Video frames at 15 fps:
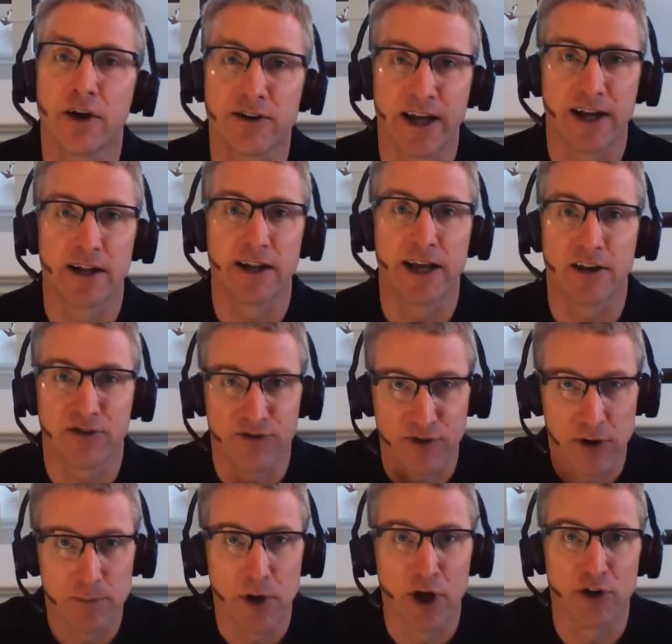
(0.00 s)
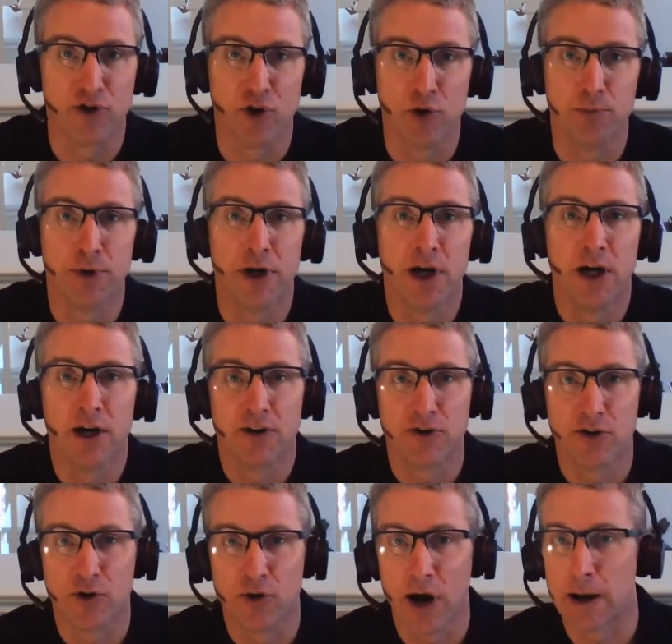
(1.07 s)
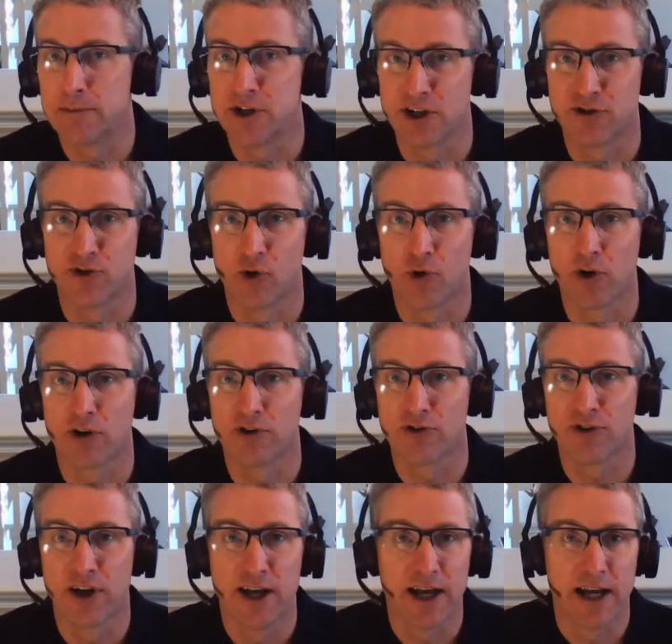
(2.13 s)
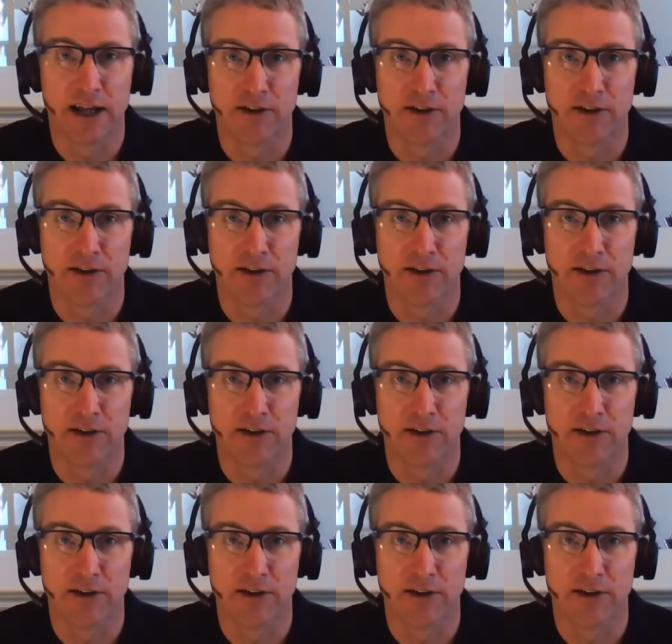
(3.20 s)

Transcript: their data lakes from Hadoop to object stores,